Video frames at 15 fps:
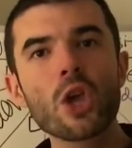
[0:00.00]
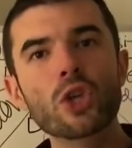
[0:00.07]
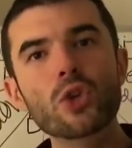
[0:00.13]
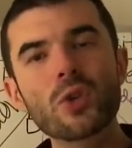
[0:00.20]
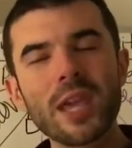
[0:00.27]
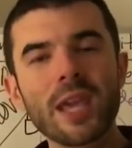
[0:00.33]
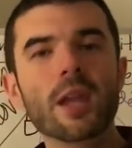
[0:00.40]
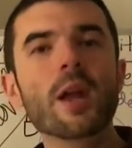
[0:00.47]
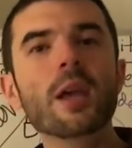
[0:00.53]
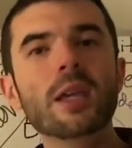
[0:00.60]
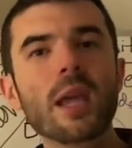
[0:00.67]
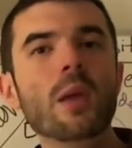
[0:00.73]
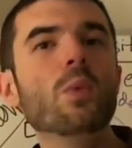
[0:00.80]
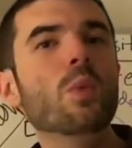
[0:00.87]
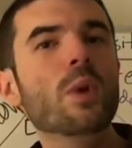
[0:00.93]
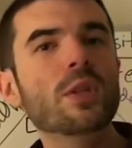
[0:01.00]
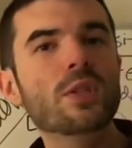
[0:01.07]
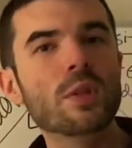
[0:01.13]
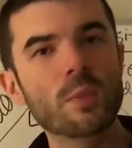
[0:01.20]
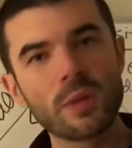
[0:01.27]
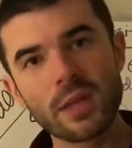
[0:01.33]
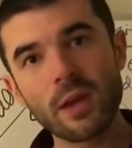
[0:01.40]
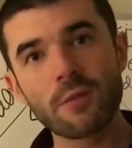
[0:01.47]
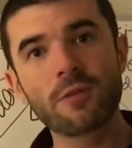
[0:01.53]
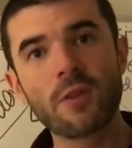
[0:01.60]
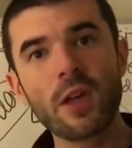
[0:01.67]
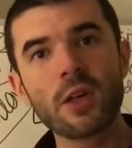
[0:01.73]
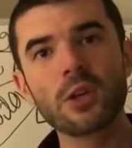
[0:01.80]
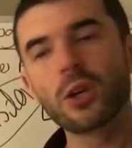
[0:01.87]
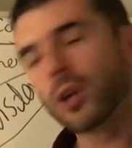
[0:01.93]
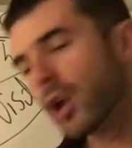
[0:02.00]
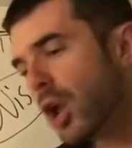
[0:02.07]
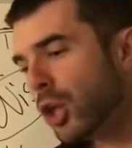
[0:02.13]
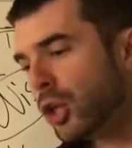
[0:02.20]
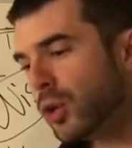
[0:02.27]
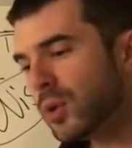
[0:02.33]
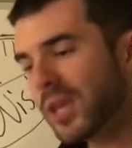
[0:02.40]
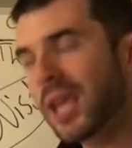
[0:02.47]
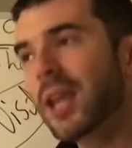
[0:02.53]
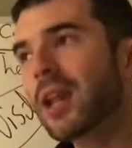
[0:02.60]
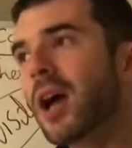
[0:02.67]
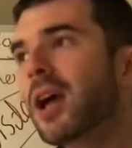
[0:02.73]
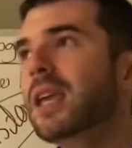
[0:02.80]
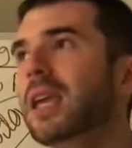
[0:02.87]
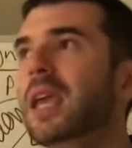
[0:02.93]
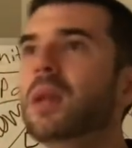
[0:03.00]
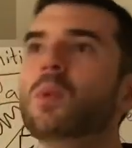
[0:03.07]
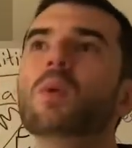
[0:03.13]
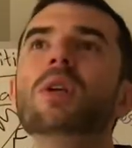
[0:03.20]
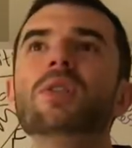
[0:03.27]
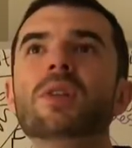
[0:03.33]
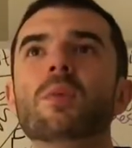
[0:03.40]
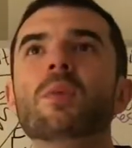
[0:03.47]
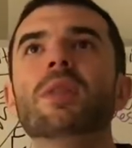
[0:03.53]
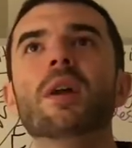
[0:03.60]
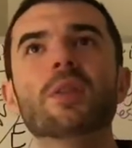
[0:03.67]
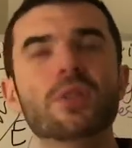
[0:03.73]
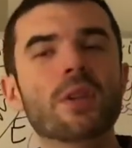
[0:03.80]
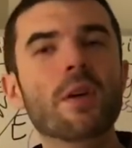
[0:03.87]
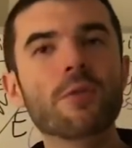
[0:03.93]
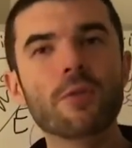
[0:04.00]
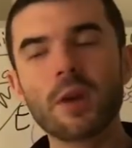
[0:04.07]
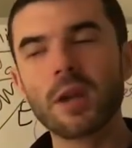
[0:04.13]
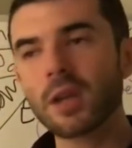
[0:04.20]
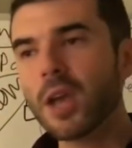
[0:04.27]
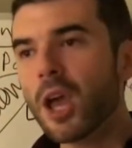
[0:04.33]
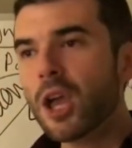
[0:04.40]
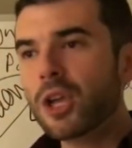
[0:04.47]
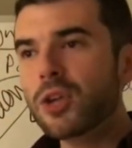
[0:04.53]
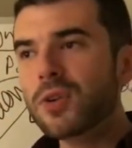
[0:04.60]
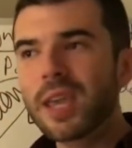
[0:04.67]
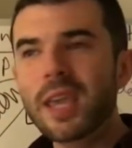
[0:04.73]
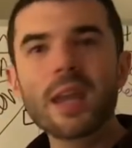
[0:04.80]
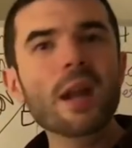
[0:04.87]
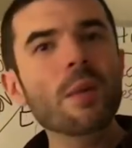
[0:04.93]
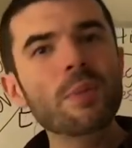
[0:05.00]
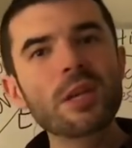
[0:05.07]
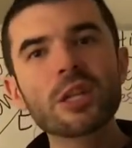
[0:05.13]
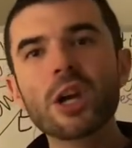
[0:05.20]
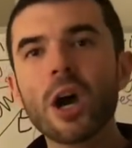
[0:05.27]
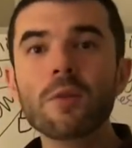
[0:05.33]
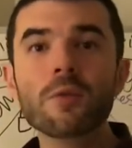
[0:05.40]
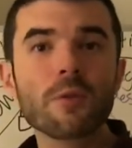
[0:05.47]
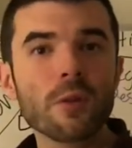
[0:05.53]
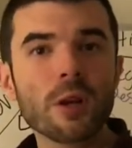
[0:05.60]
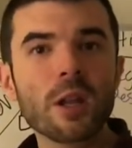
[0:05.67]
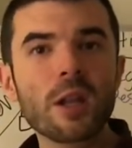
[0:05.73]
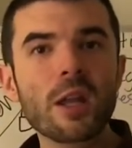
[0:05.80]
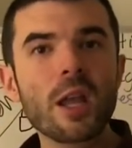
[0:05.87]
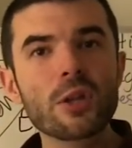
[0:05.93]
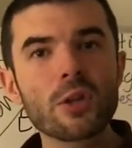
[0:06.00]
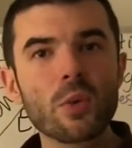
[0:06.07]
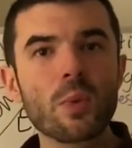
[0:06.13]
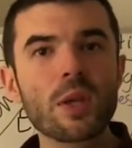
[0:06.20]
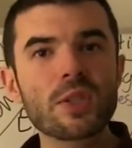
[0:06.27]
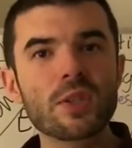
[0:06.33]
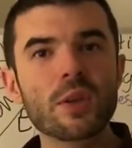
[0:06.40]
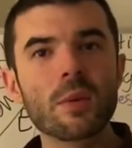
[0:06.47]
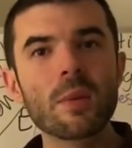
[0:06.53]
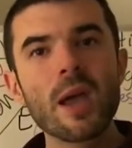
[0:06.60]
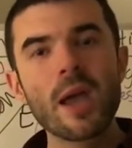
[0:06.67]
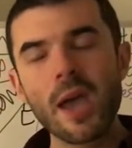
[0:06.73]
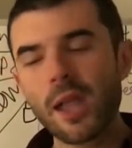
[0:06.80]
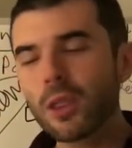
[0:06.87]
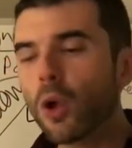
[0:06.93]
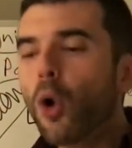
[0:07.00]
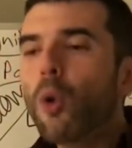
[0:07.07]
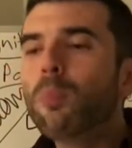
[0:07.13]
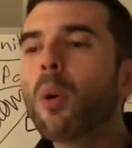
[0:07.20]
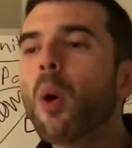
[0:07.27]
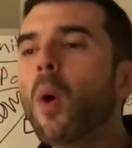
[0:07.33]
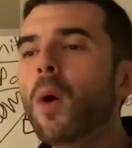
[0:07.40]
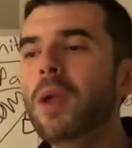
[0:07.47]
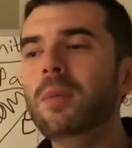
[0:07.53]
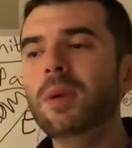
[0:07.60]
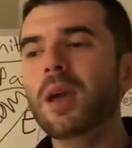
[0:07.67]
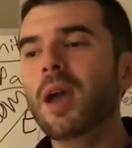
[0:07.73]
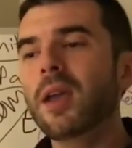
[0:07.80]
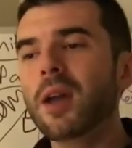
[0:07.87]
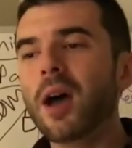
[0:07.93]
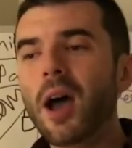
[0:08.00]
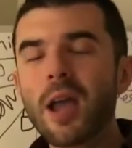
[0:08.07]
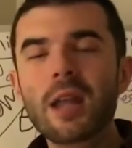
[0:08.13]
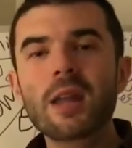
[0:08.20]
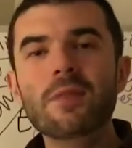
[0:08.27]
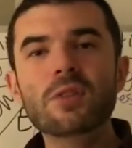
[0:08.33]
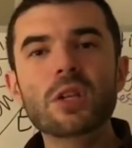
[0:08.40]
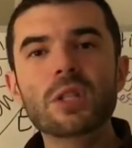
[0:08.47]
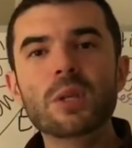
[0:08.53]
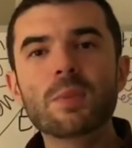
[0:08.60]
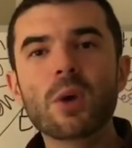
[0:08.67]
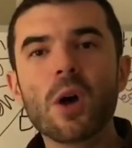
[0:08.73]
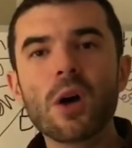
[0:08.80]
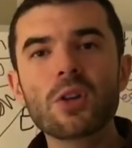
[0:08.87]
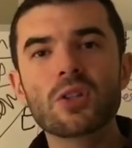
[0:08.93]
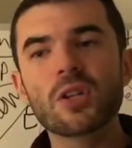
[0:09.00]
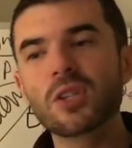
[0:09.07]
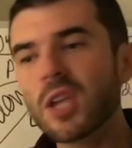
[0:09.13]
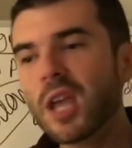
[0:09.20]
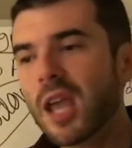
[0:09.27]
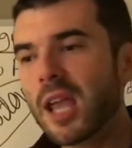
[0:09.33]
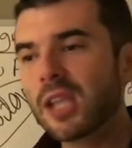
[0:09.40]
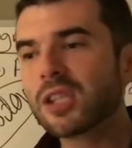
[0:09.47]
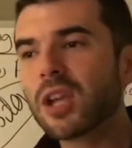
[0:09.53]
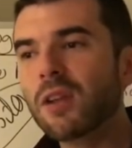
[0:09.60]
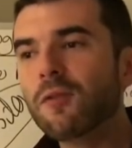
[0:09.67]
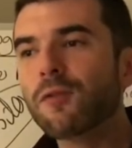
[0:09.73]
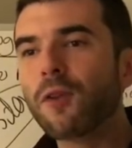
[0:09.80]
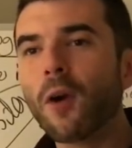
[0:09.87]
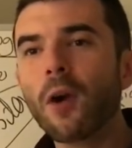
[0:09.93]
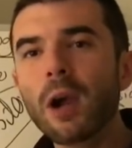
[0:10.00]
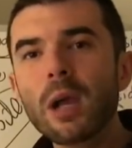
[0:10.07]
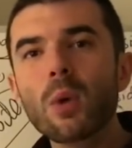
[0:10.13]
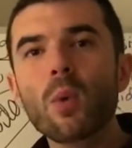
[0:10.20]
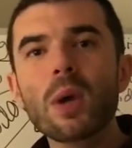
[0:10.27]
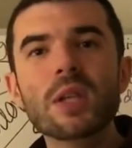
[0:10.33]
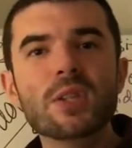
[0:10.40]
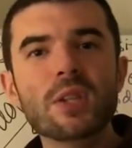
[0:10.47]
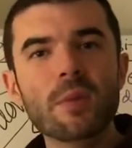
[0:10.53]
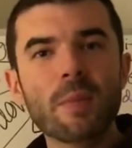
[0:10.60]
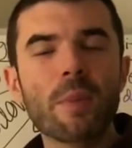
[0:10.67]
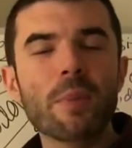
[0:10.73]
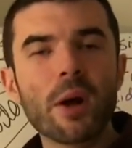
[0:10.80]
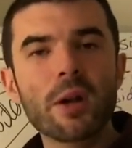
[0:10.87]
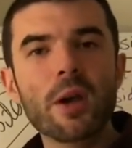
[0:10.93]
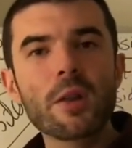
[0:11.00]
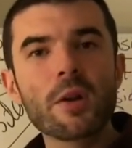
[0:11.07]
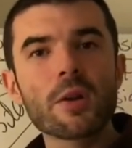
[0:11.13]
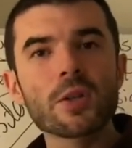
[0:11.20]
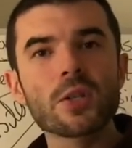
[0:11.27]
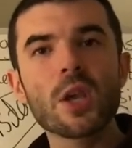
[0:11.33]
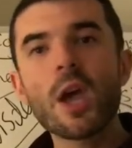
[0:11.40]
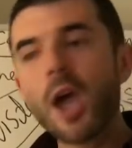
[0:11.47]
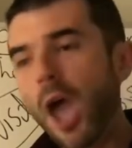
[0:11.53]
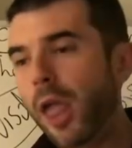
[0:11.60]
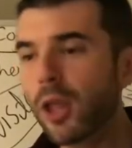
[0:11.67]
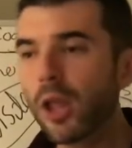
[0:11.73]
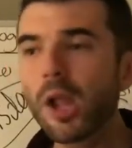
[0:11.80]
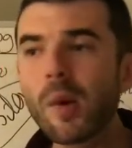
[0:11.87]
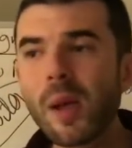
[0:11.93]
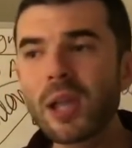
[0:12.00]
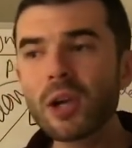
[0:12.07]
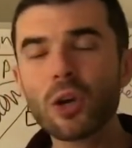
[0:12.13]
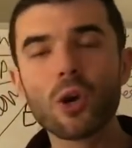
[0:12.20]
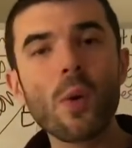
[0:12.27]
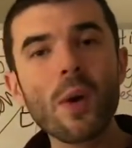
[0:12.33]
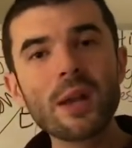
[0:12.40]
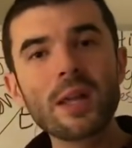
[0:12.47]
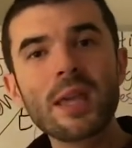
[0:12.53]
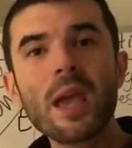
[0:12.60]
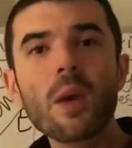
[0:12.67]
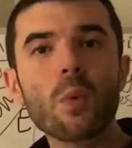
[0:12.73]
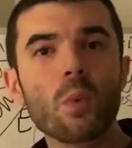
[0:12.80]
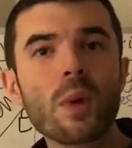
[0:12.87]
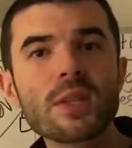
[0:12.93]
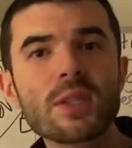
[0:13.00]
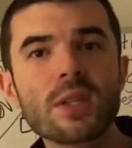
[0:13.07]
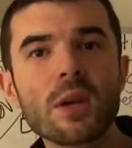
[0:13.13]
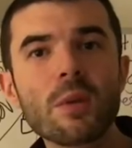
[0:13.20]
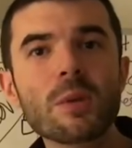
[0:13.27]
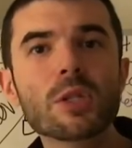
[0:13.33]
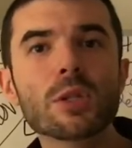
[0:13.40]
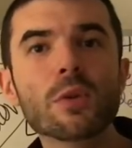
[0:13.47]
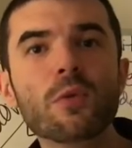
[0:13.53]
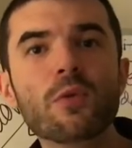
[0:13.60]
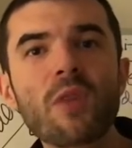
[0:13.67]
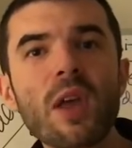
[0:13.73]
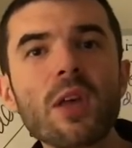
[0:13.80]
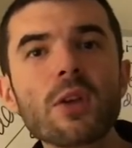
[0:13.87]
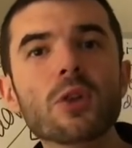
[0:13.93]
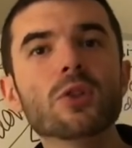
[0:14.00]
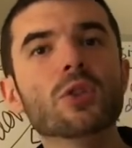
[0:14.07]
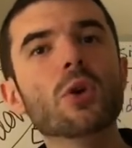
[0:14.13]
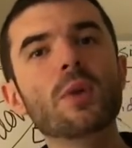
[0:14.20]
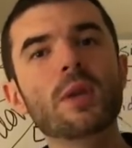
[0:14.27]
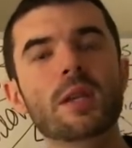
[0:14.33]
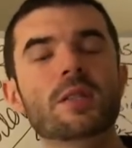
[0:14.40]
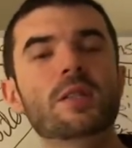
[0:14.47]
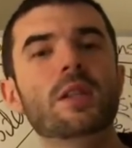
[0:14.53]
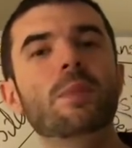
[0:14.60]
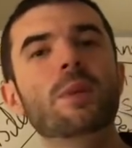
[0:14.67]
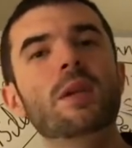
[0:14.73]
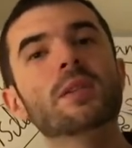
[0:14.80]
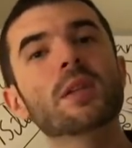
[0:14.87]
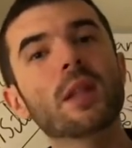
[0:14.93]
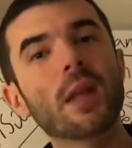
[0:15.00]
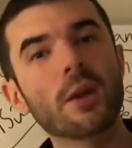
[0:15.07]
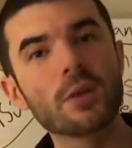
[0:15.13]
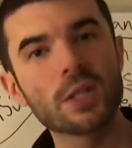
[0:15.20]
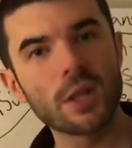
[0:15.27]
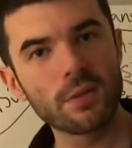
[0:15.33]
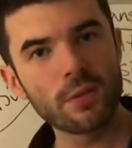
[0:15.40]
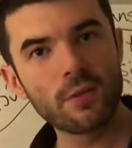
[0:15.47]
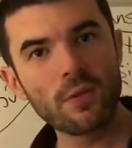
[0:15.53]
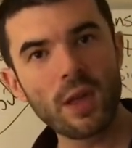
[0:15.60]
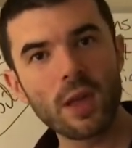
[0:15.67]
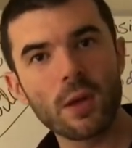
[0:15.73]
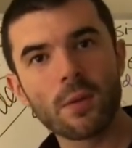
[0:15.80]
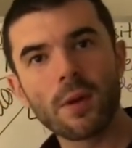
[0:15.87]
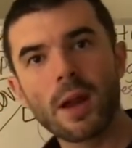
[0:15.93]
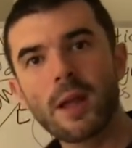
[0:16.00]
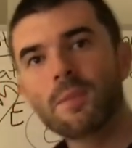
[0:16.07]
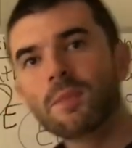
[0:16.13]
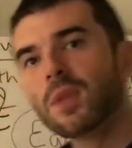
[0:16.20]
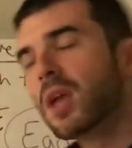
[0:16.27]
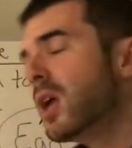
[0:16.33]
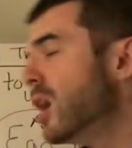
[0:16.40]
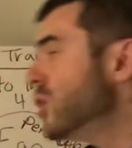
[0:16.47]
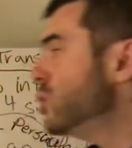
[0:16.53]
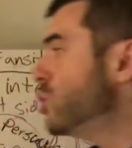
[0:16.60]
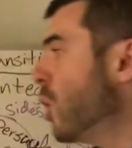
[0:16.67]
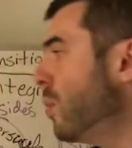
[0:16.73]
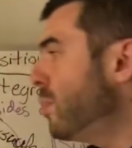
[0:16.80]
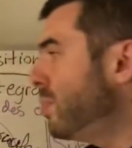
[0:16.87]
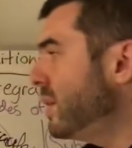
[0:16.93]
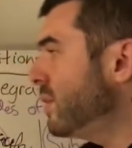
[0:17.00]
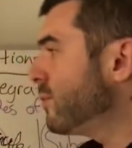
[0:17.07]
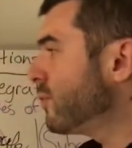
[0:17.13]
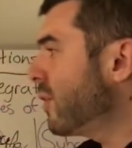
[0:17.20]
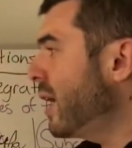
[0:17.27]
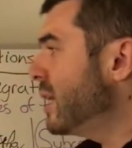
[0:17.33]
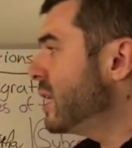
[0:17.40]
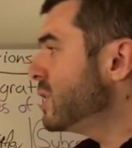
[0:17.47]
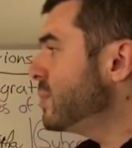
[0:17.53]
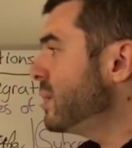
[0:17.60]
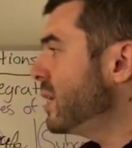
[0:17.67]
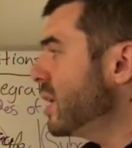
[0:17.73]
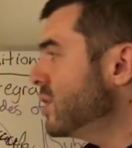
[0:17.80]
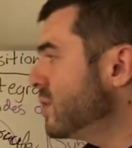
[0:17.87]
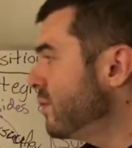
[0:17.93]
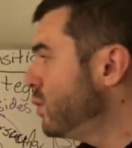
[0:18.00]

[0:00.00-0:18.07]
You cannot gain wisdom without failure. You cannot gain wisdom without suffering. You cannot be comforted into wisdom. And the whole point behind INFJ subconscious is conferring wisdom upon others. And the only way you're going to get wisdom is through failure. So ESTPs allow yourself to fail, right? Don't be afraid. It's because